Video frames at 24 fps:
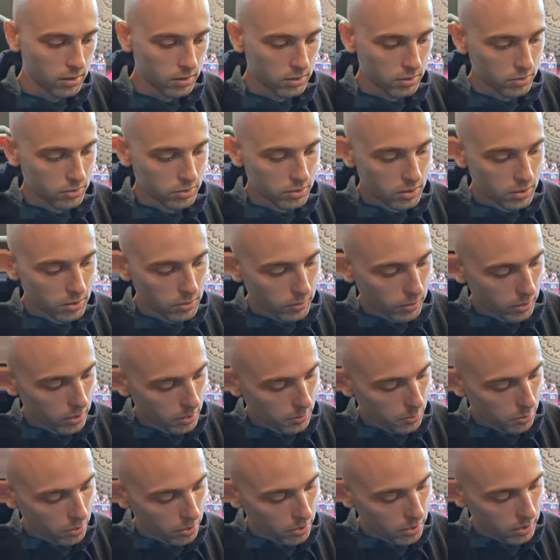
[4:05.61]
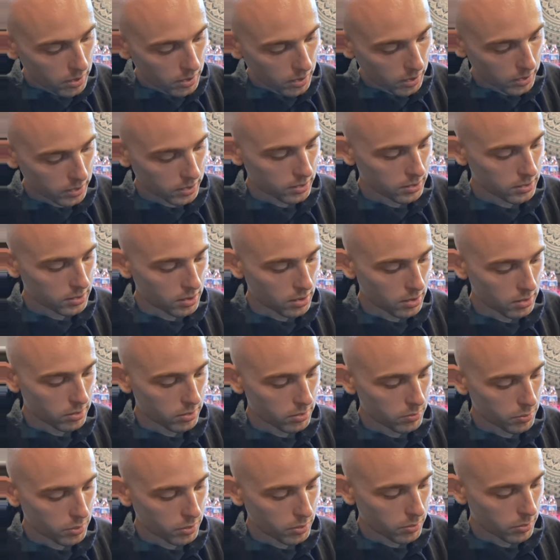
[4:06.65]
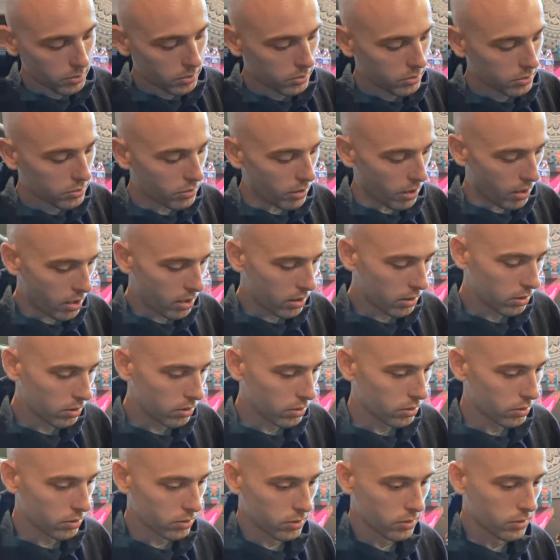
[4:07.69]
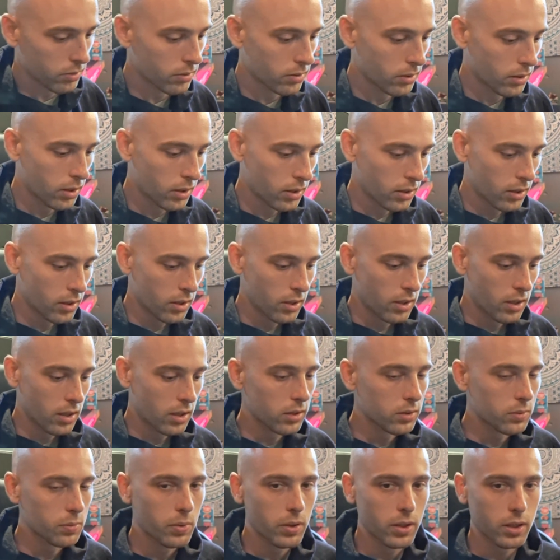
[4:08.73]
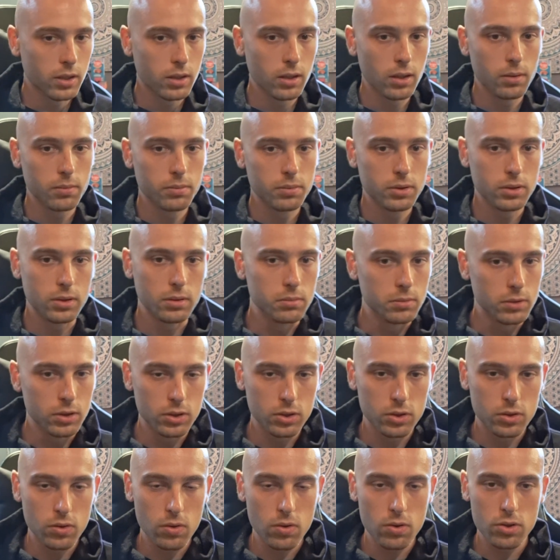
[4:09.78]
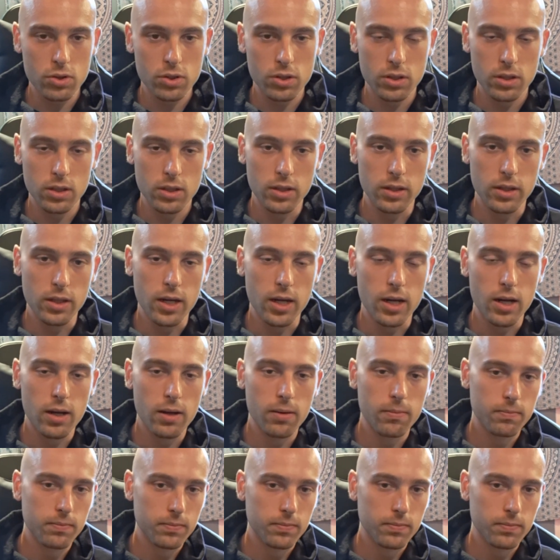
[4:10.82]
You still want it pointed at the center, but what you're trying to do is pick up some distortion in that.